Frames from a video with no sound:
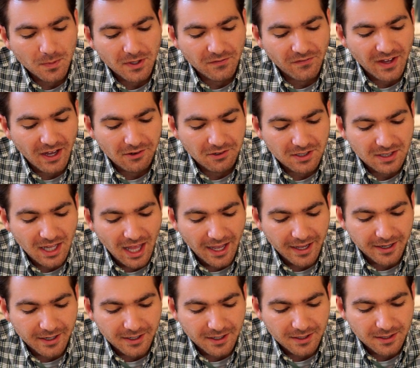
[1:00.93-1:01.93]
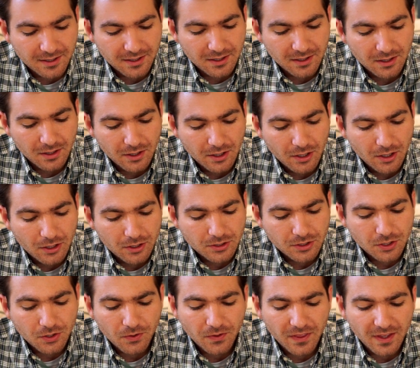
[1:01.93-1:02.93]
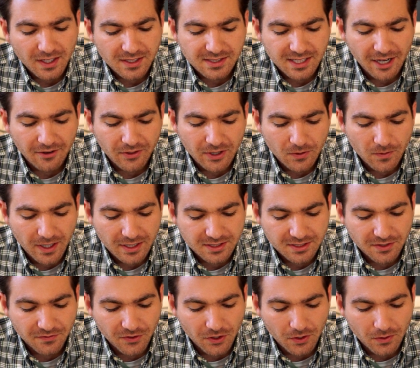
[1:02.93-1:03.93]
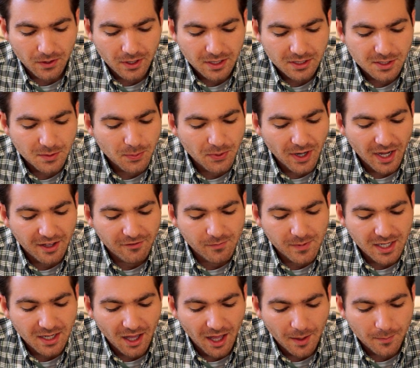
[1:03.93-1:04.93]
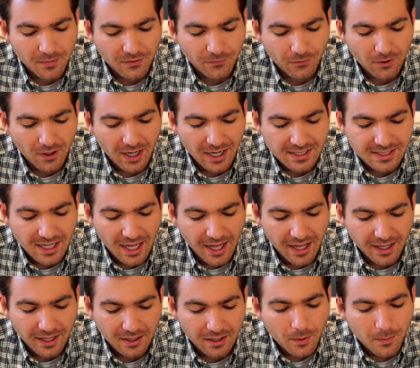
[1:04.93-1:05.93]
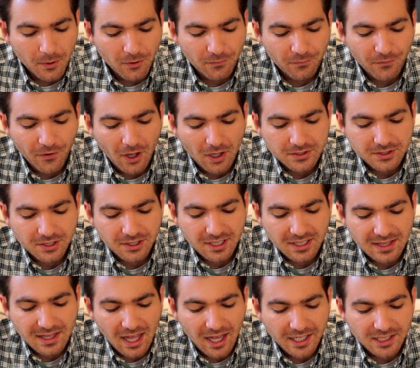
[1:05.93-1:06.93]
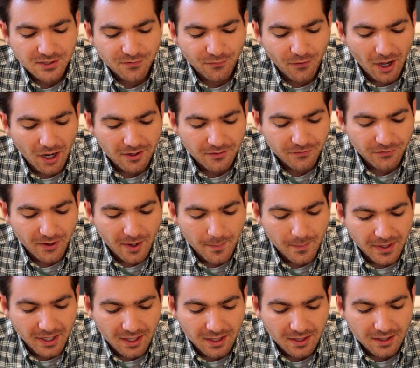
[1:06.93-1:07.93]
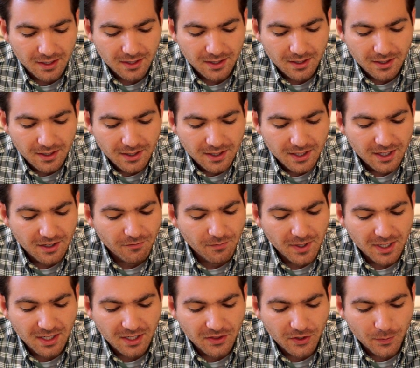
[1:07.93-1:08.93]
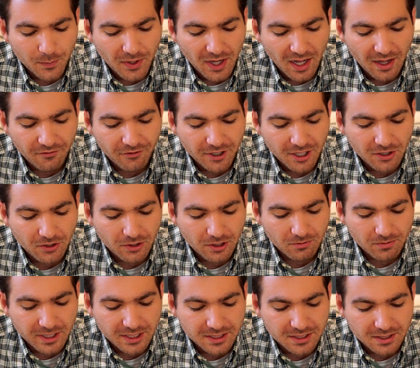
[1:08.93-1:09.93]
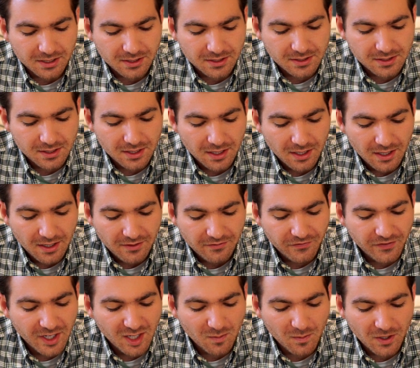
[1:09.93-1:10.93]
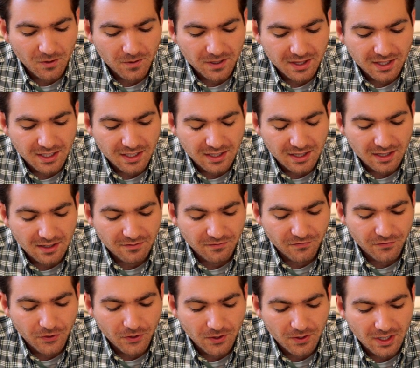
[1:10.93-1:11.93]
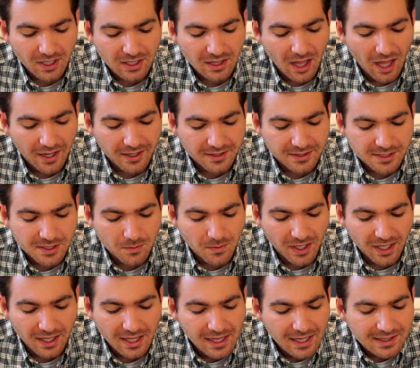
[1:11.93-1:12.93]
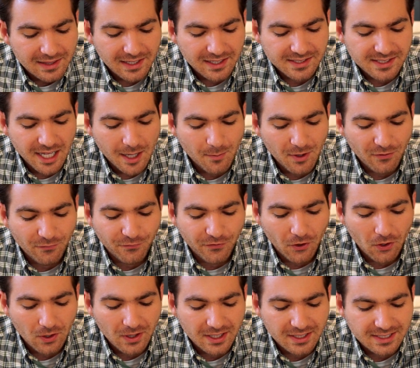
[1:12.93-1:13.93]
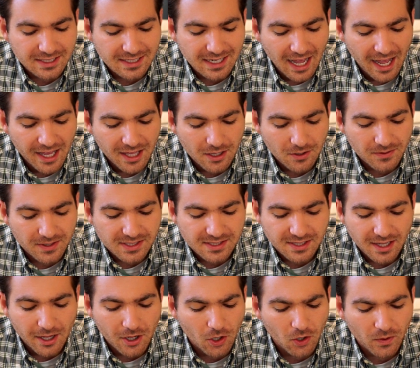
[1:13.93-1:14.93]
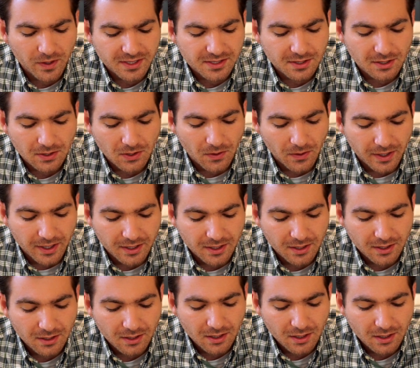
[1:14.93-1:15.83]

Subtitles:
be found a liar. 2 things I request of you. Deprive me not before I die. Remove falsehood and lies far from me. Give me neither poverty nor riches. Feed me with the food allotted to me, lest I be full and deny you and say, Who is the Lord?